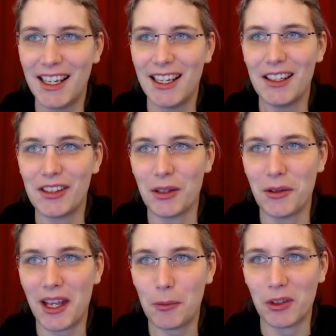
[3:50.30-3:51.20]
So
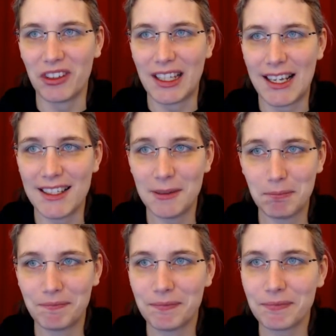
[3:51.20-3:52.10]
that was nice
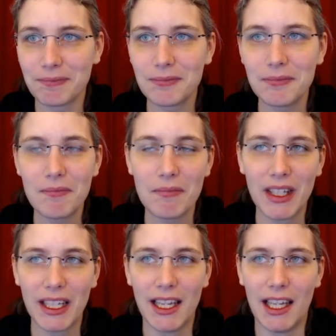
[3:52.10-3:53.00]

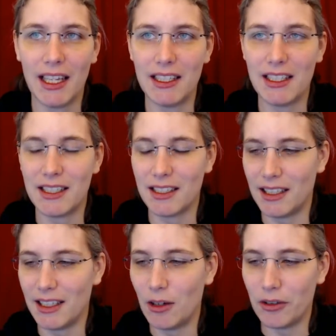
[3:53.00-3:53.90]
and
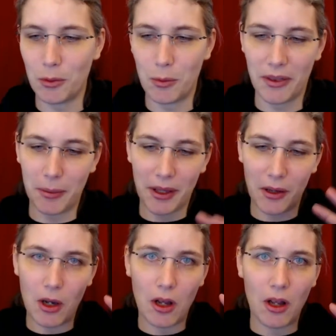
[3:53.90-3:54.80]
uh, also with with
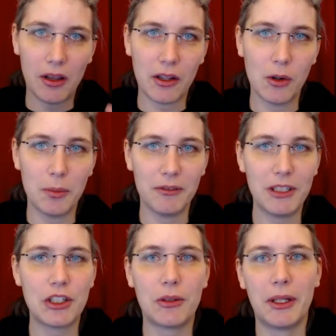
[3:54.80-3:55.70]
all the open
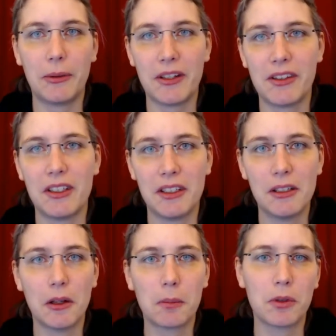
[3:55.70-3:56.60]
feature requests i did a
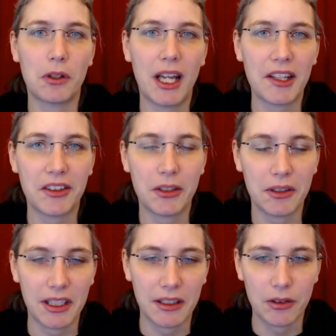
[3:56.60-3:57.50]
lot more
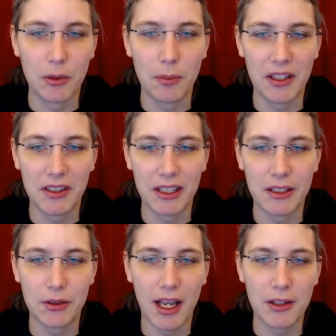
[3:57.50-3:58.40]
clustering so basically
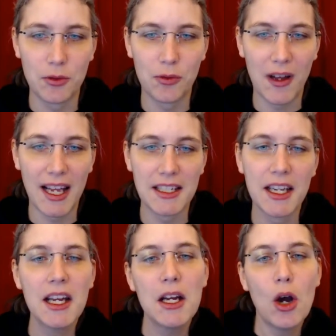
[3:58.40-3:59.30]
trying to find
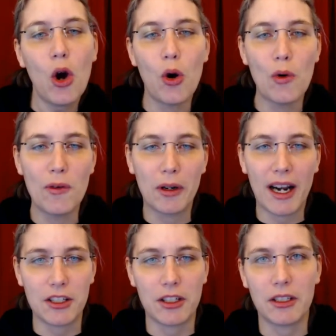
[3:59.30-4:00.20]
overarching